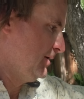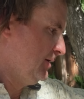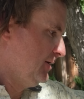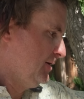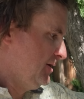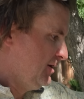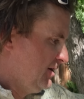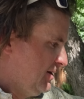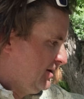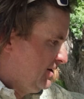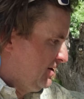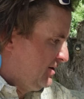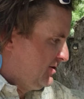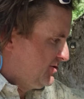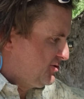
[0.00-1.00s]

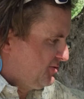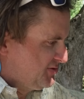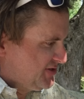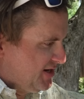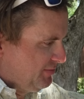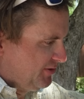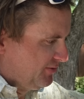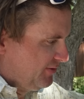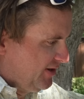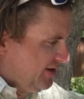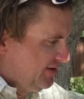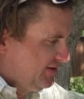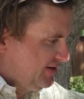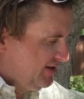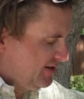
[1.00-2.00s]
So I was able to
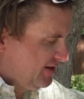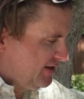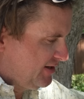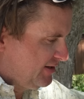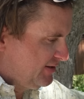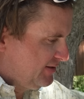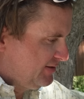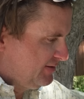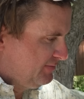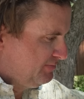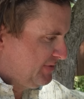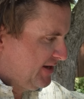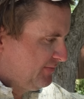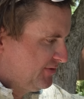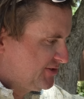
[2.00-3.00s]
run the
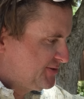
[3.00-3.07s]
bandwidth